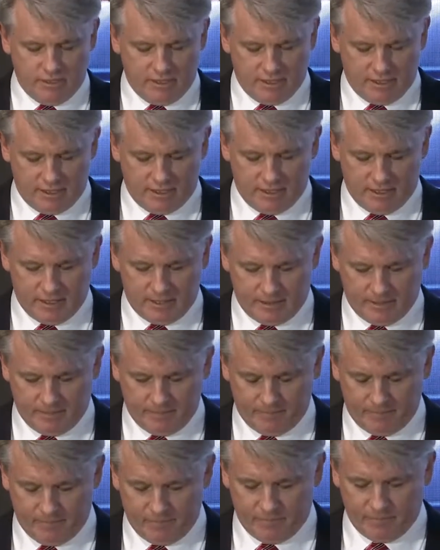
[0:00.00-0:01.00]

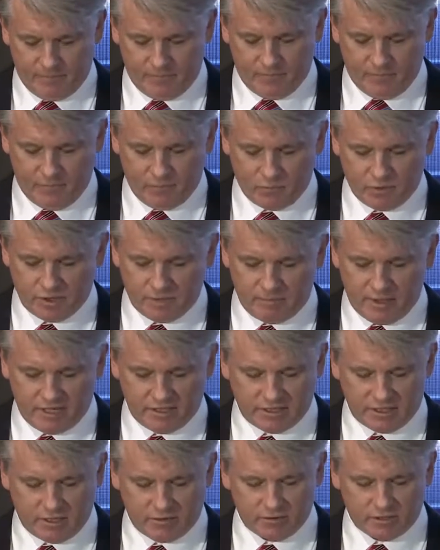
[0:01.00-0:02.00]
with the
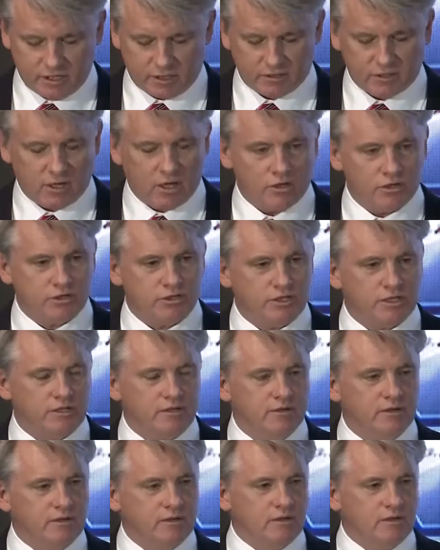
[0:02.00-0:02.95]
Baytown technology,